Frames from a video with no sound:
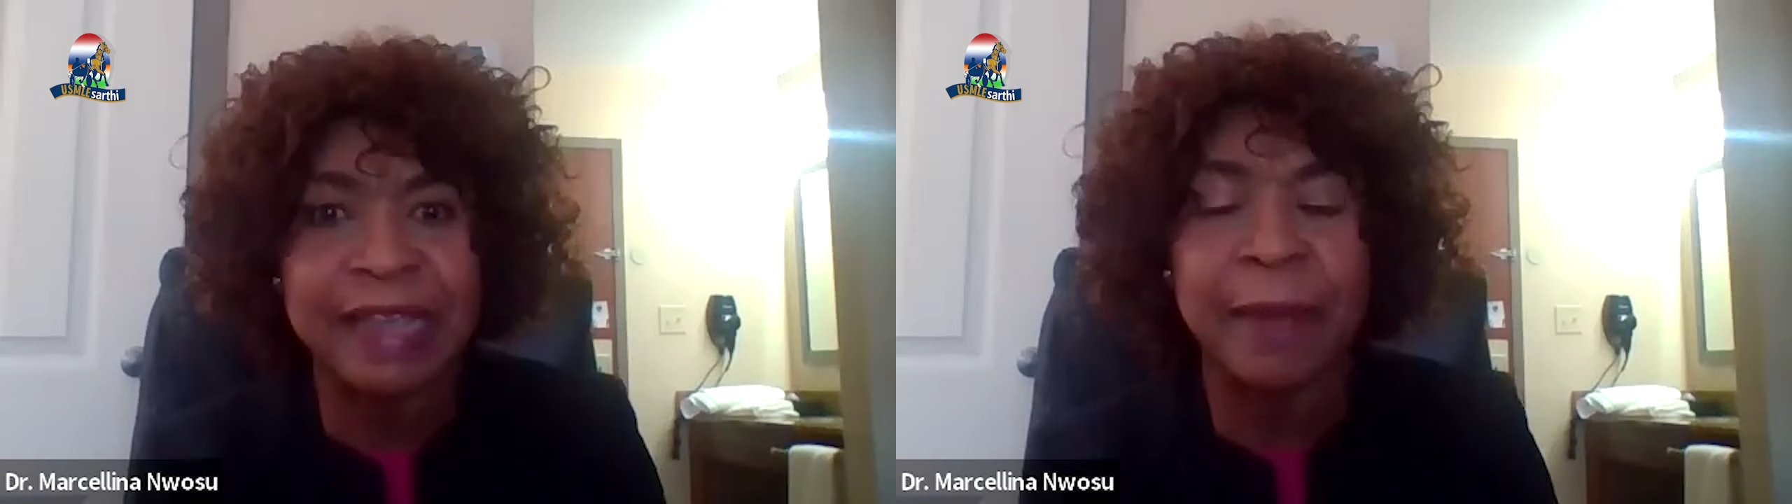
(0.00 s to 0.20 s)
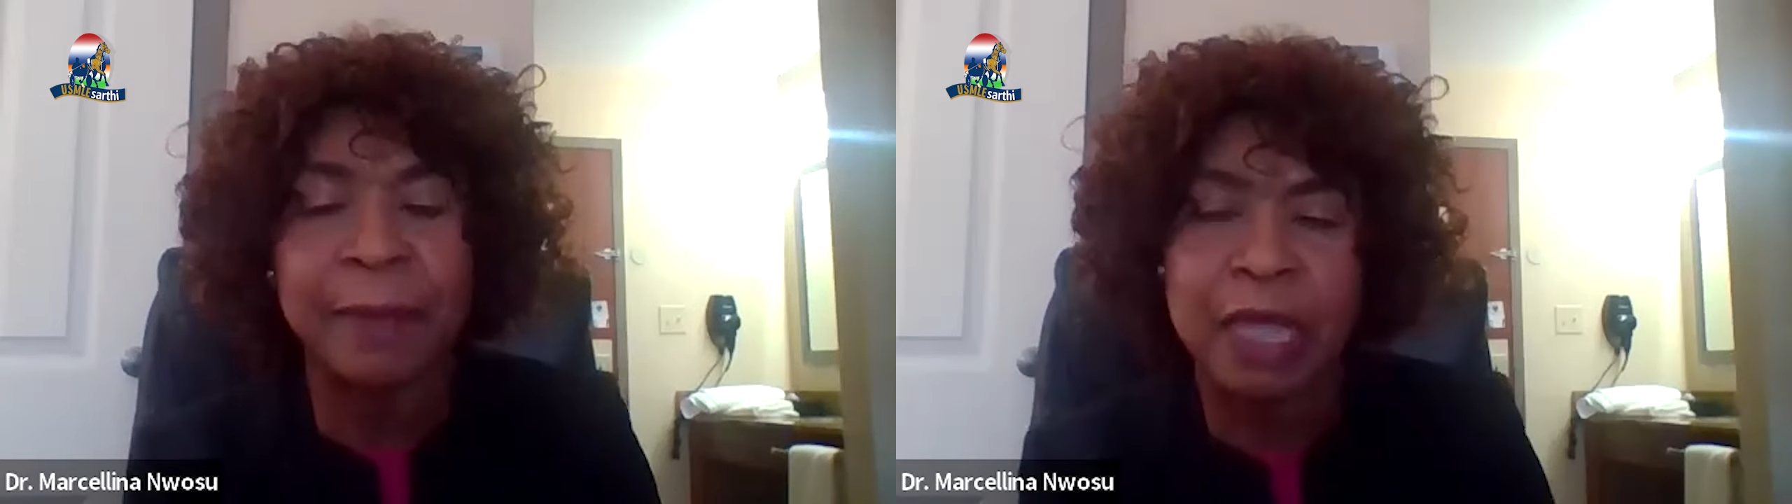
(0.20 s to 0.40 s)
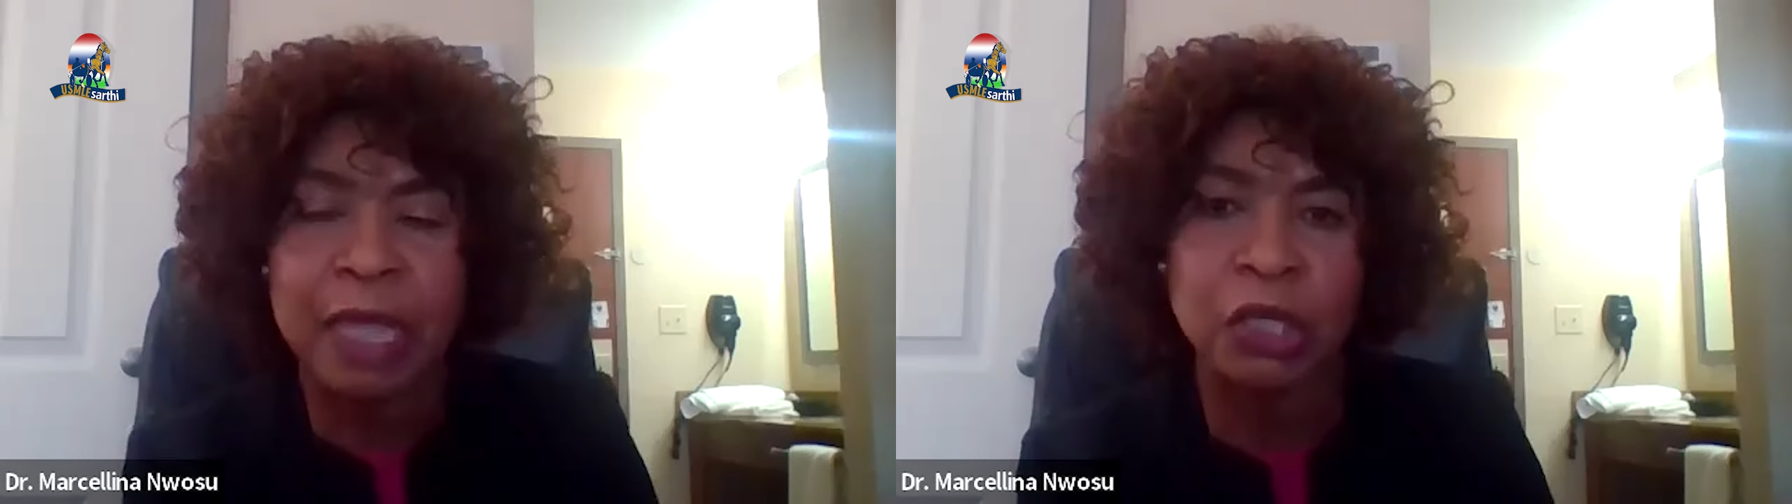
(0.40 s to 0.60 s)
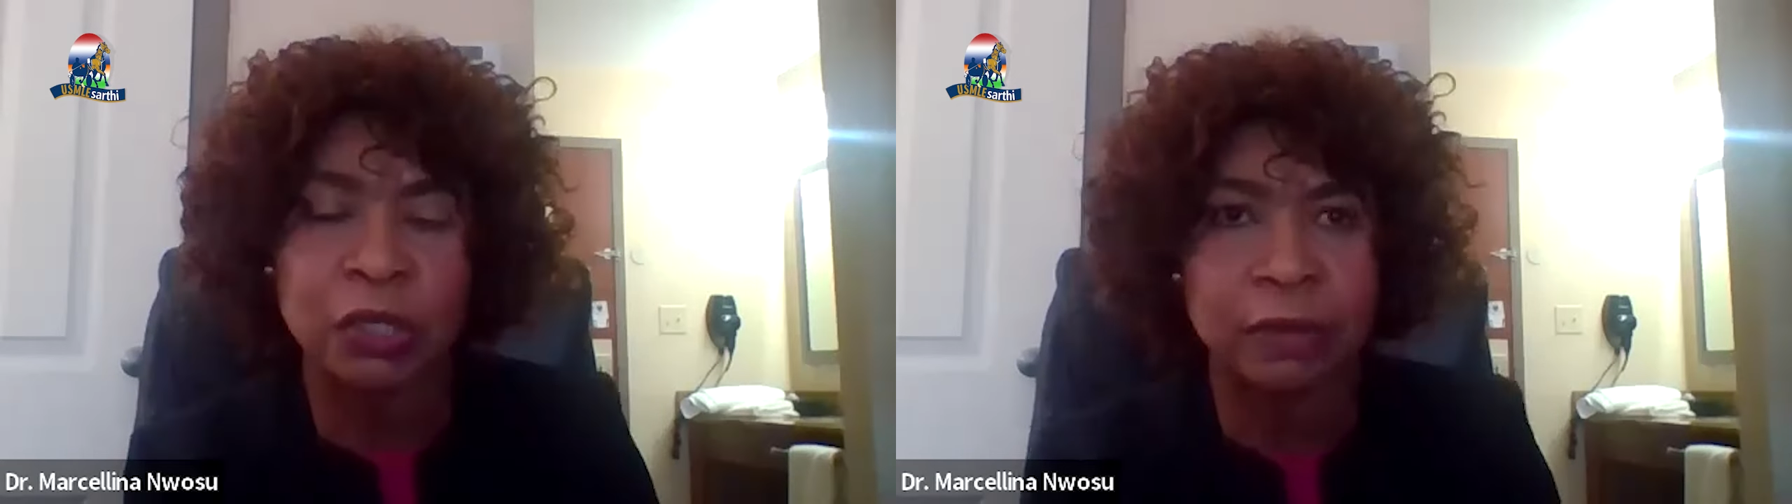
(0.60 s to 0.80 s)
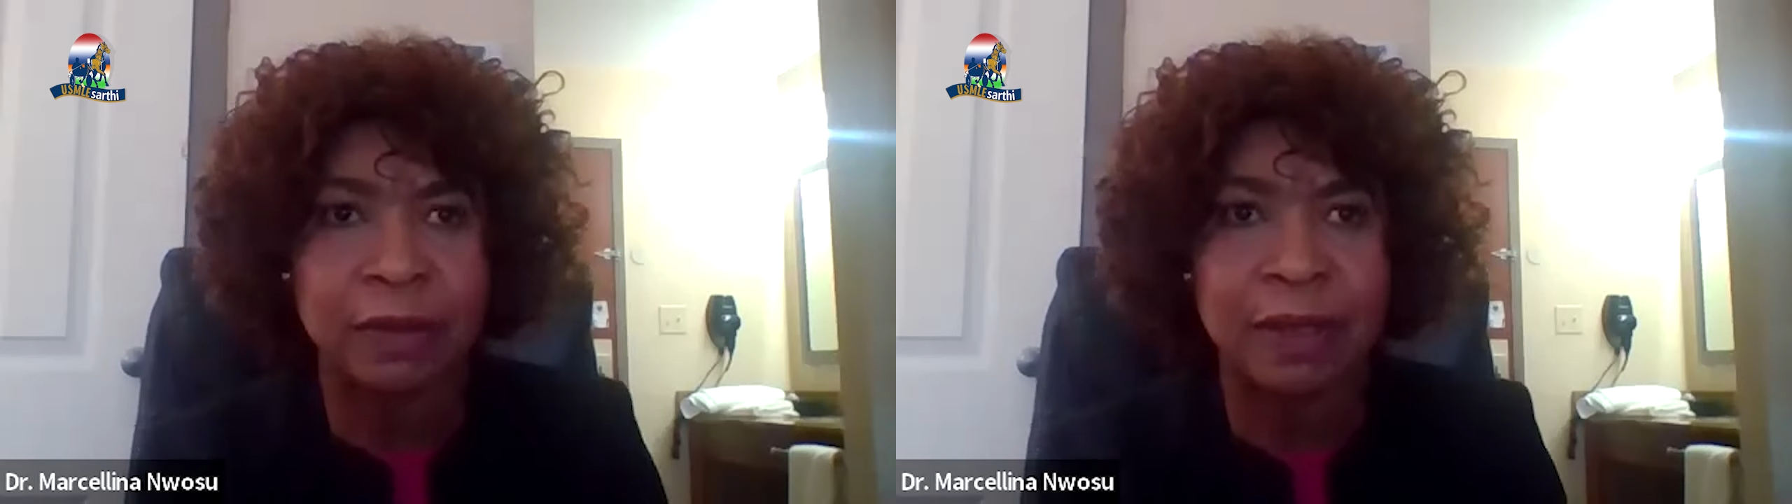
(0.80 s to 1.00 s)
submit your
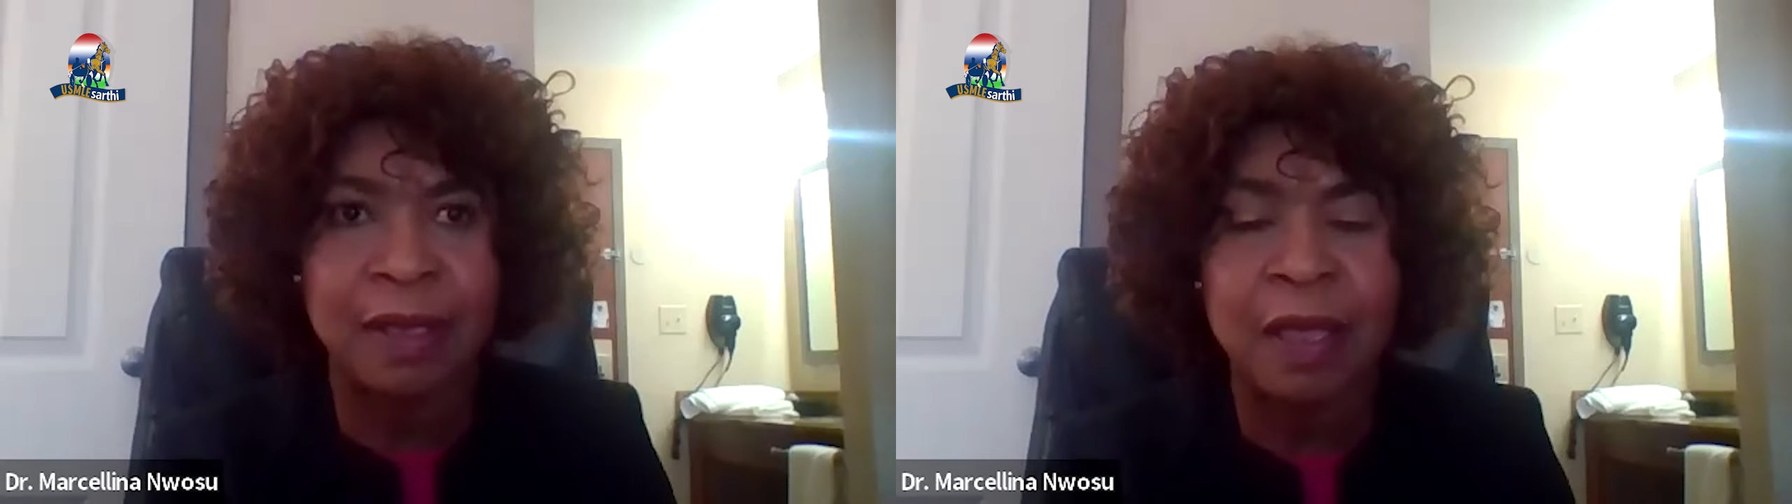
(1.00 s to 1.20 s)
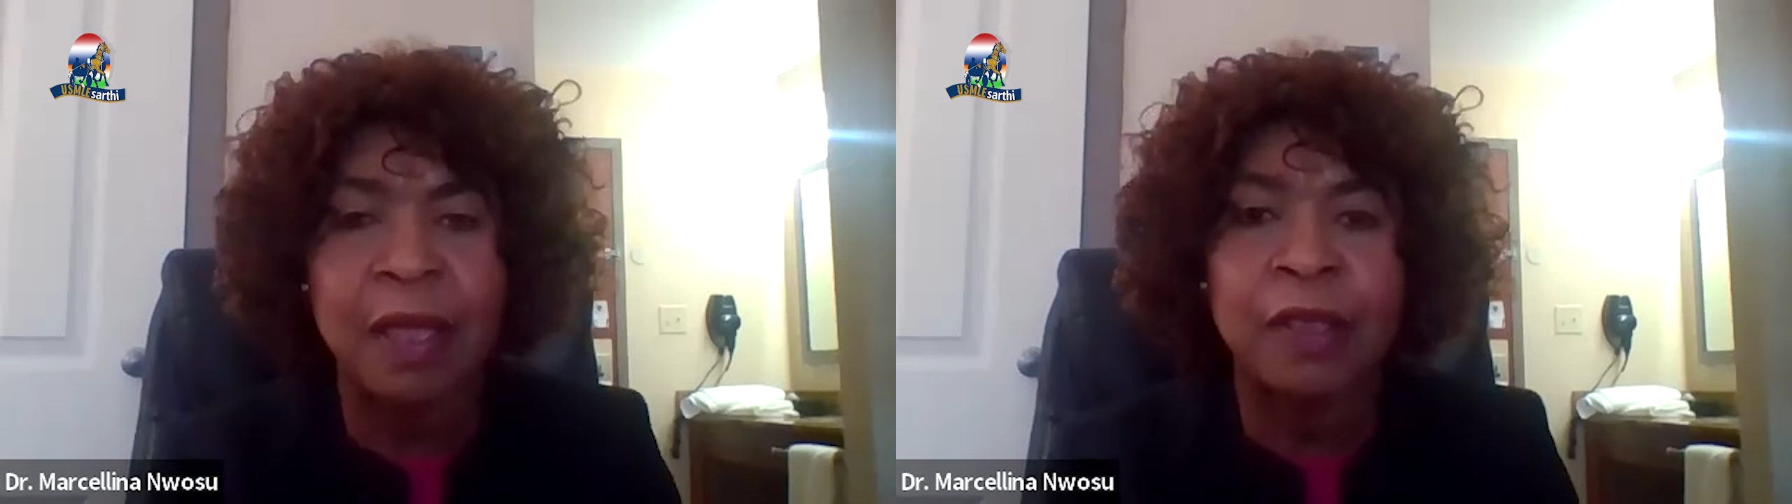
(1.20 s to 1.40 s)
application.